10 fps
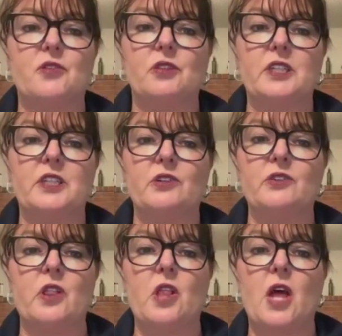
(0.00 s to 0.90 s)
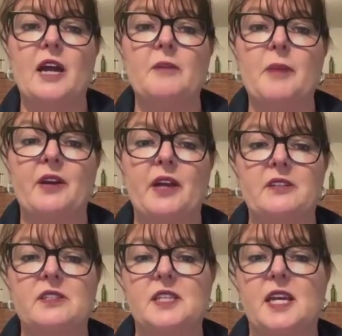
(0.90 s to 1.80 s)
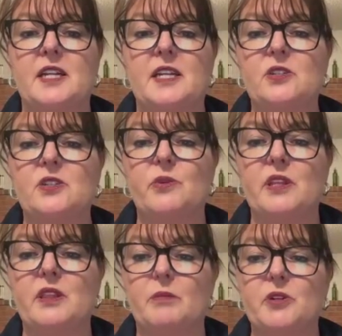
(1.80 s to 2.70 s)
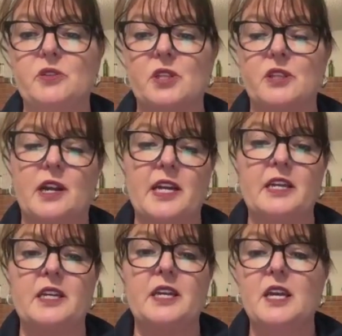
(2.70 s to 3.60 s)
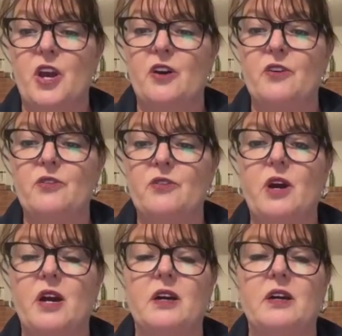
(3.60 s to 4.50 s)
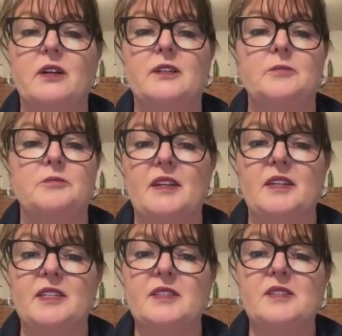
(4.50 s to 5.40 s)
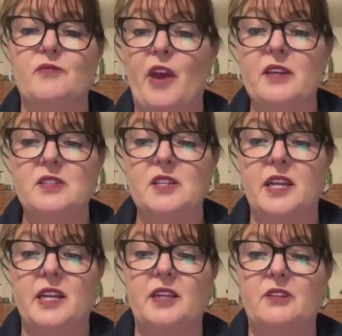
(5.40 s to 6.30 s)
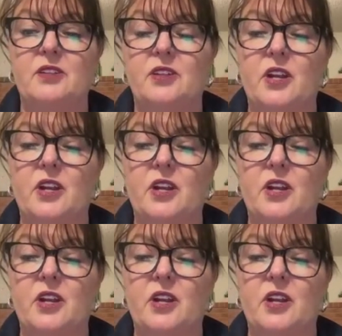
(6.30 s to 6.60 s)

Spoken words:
certainly learned a lot about aesthetics with the person that I know, and it's fascinating,